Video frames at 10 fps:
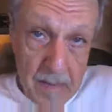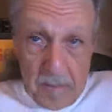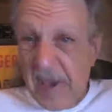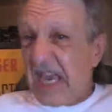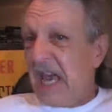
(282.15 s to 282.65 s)

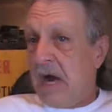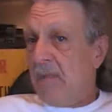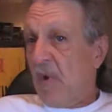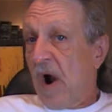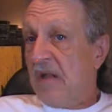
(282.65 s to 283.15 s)
Picking
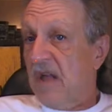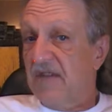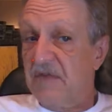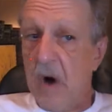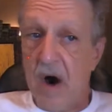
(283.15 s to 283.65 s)
up where I
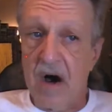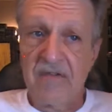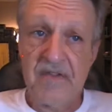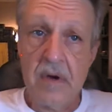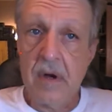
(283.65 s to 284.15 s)
left
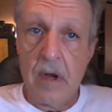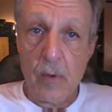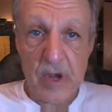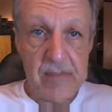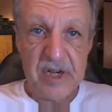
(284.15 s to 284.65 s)
off,
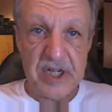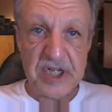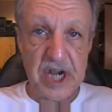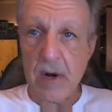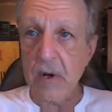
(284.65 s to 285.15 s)
Reba
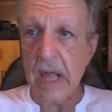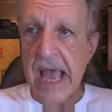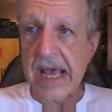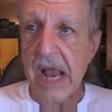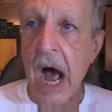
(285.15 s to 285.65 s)
Cheryl
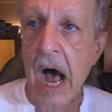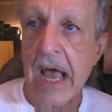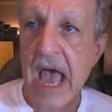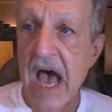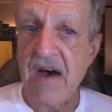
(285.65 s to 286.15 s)
and
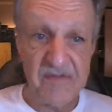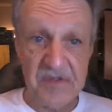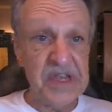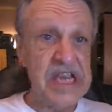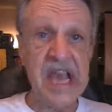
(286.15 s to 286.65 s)
I
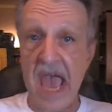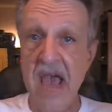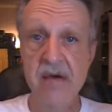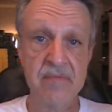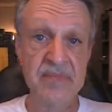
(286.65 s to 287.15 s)
have
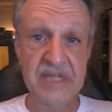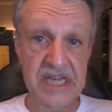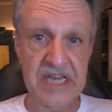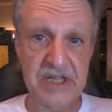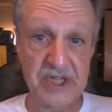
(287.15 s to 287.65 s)
DM'd
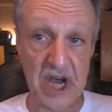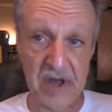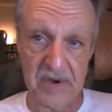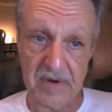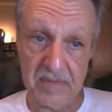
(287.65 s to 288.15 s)
each
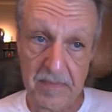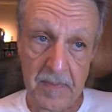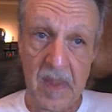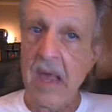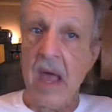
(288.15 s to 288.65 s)
other.
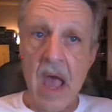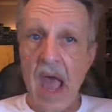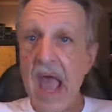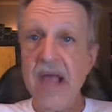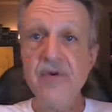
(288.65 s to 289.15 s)

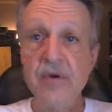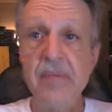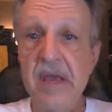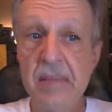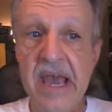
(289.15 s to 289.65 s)
And you'd
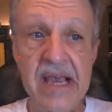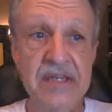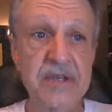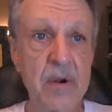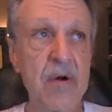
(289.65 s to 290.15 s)
be
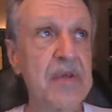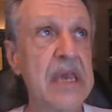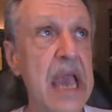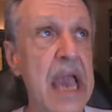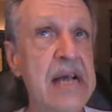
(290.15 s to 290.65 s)
amazed at all
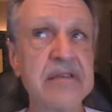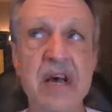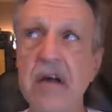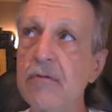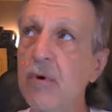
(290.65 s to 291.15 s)
the
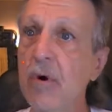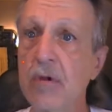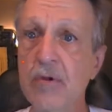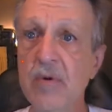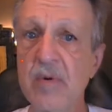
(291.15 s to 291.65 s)
anti-Laura
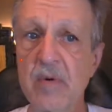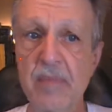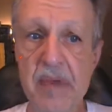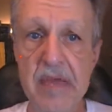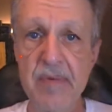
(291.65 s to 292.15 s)

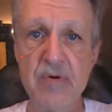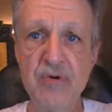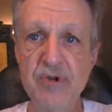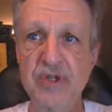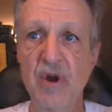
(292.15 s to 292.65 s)
Loomer people
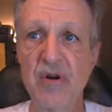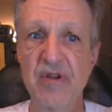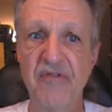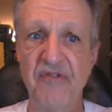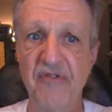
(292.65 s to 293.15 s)
who
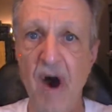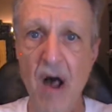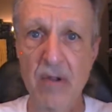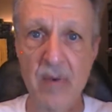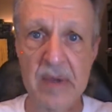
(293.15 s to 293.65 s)
started
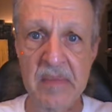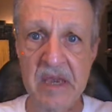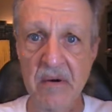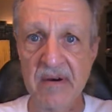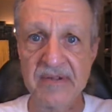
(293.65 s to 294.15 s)
following
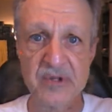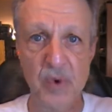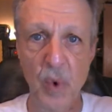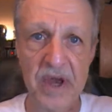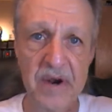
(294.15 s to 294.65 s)
me on
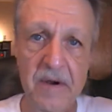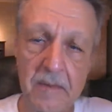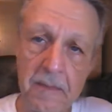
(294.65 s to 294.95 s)
Twitter.